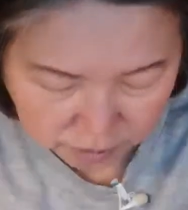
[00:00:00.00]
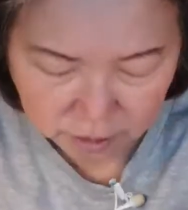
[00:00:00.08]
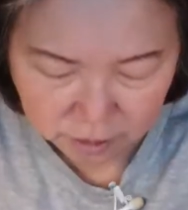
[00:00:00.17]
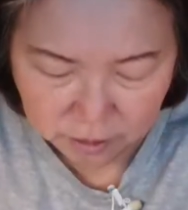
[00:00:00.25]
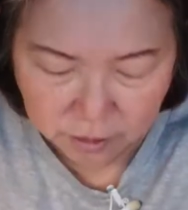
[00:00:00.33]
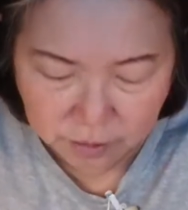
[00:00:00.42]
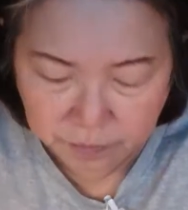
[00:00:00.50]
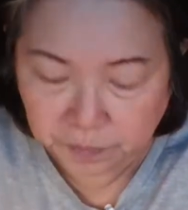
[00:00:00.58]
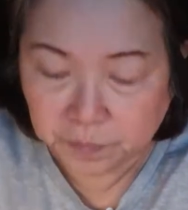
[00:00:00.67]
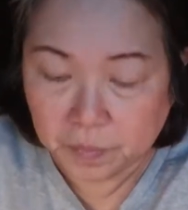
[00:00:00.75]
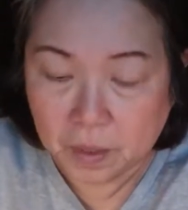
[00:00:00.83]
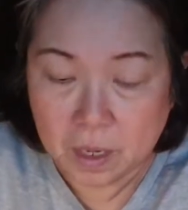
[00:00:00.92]
the
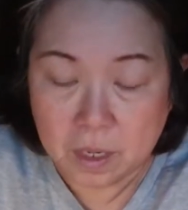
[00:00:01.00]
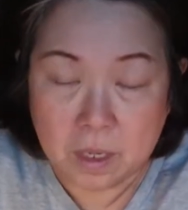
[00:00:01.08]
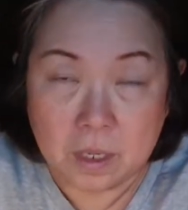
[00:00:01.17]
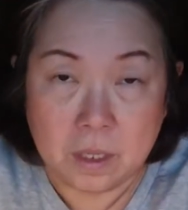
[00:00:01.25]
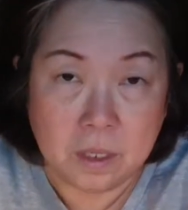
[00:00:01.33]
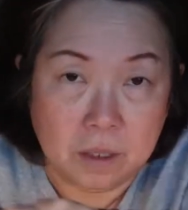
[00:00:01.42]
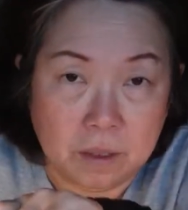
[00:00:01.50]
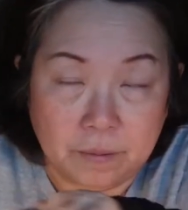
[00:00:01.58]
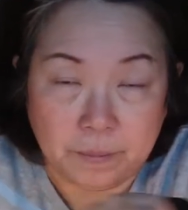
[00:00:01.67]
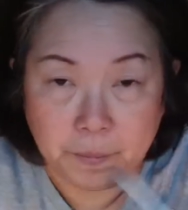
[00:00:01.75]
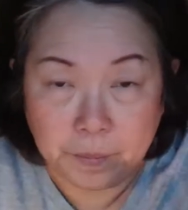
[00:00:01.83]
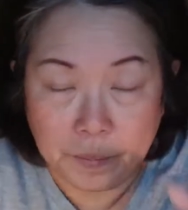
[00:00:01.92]

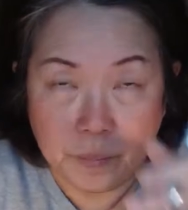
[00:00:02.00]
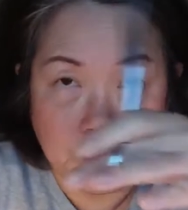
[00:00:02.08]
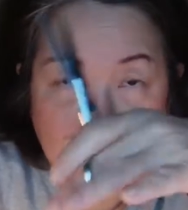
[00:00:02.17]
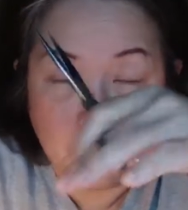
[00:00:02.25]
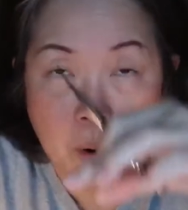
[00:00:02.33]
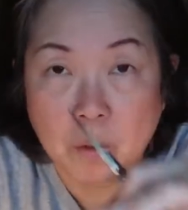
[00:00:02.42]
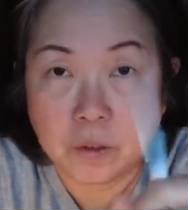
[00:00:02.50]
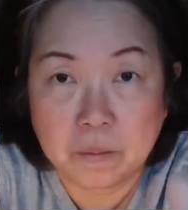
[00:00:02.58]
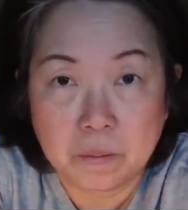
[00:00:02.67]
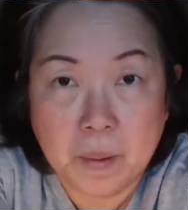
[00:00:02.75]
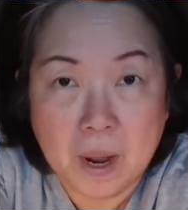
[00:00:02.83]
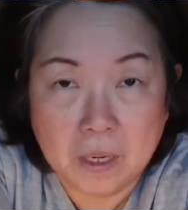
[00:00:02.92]
the bottom
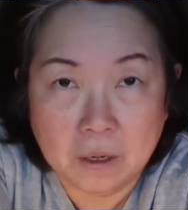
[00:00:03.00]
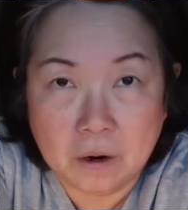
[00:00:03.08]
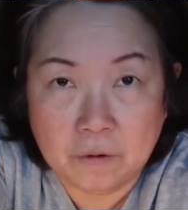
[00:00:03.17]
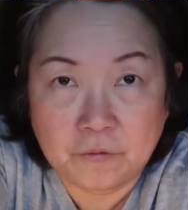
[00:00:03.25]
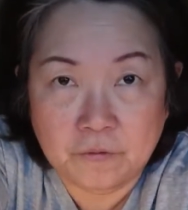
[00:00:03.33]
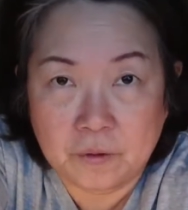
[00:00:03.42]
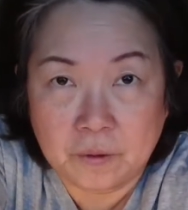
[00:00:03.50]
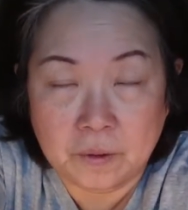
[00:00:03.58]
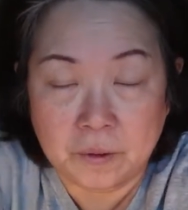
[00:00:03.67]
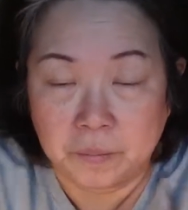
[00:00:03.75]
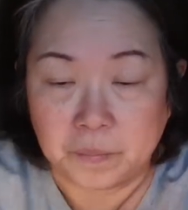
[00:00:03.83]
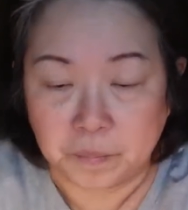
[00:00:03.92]
part of
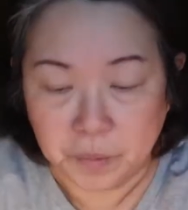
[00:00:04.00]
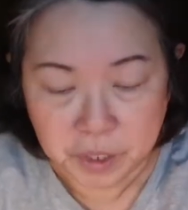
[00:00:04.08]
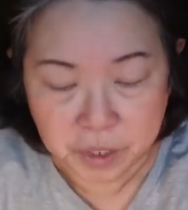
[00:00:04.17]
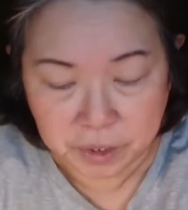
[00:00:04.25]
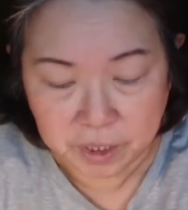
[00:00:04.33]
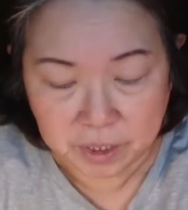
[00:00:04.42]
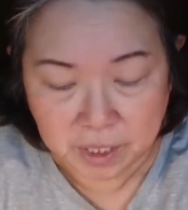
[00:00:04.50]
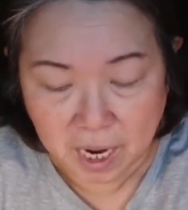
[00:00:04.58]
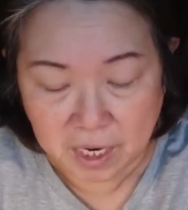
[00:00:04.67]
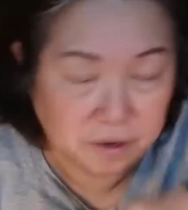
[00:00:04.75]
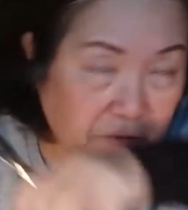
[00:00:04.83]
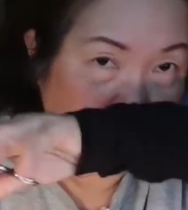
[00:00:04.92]
the beard is
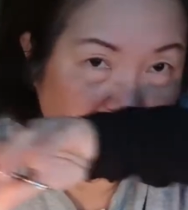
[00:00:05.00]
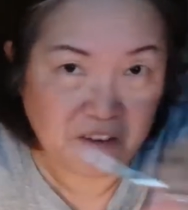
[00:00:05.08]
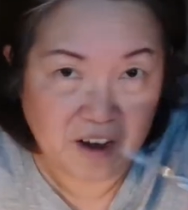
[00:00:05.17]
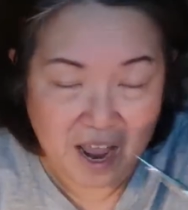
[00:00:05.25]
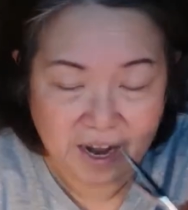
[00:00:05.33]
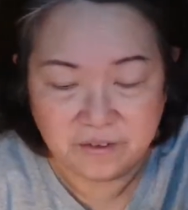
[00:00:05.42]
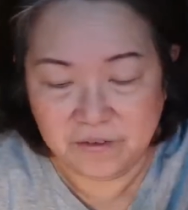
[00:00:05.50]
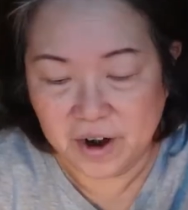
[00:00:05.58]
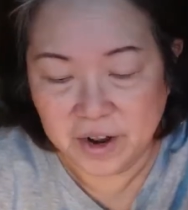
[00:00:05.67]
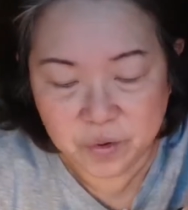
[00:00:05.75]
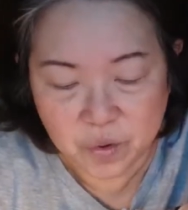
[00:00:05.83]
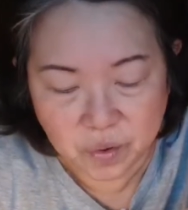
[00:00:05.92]
like flat,
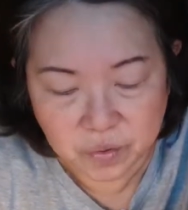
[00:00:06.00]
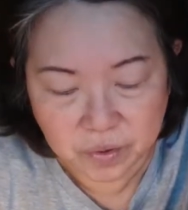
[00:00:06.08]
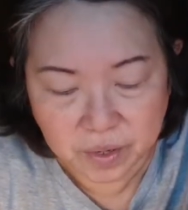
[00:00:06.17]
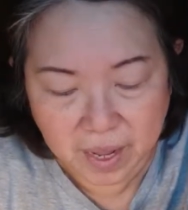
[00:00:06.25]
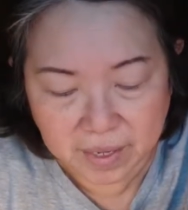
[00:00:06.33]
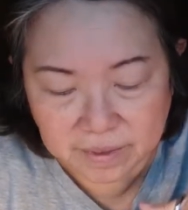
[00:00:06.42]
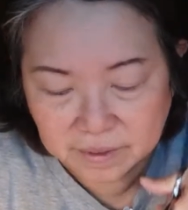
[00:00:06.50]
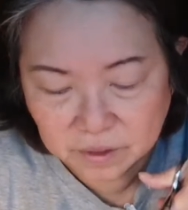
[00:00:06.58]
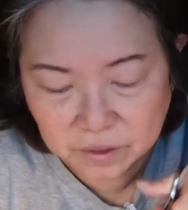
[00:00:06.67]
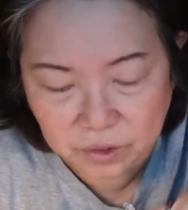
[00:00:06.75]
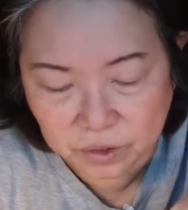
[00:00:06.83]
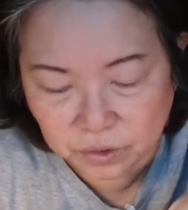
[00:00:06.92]
right? You want to like
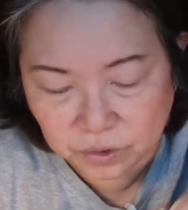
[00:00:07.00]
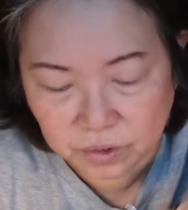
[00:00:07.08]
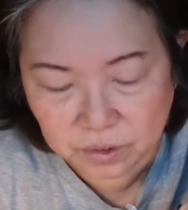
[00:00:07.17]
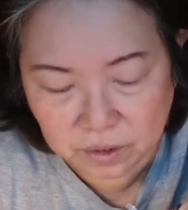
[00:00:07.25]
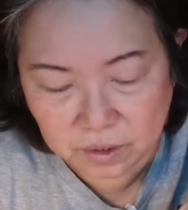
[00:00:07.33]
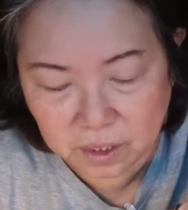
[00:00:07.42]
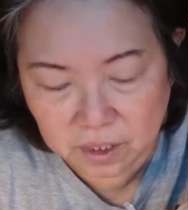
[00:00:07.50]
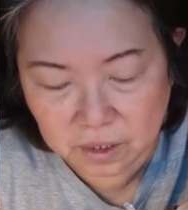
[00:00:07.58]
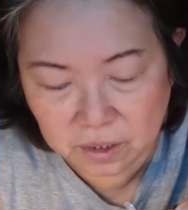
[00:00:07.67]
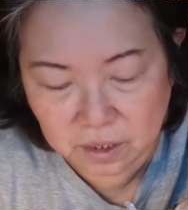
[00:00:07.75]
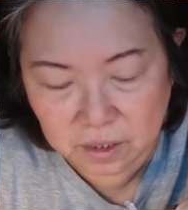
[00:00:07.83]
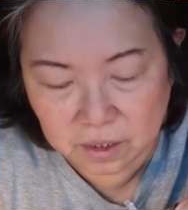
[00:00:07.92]

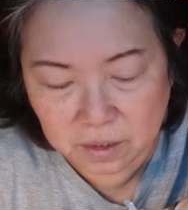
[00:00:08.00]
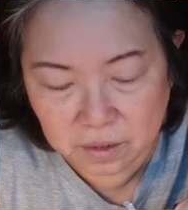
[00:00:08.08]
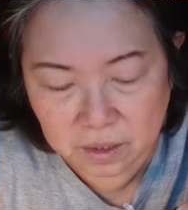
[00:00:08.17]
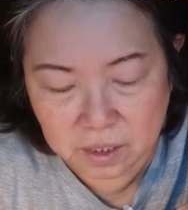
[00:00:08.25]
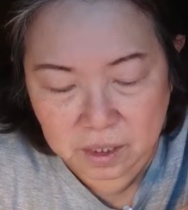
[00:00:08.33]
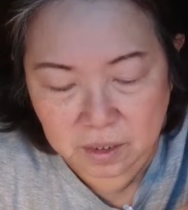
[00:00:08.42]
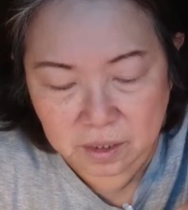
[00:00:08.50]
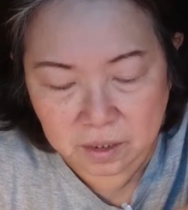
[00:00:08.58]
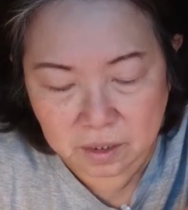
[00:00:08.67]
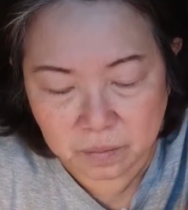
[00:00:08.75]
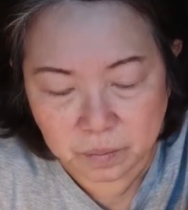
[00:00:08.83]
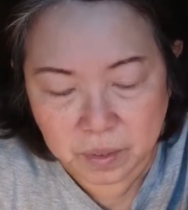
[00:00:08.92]
turn the scissors
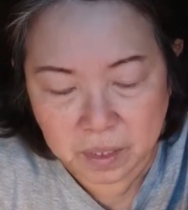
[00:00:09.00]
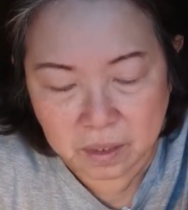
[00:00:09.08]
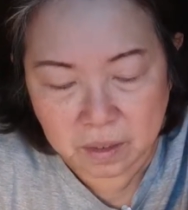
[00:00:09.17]
a bit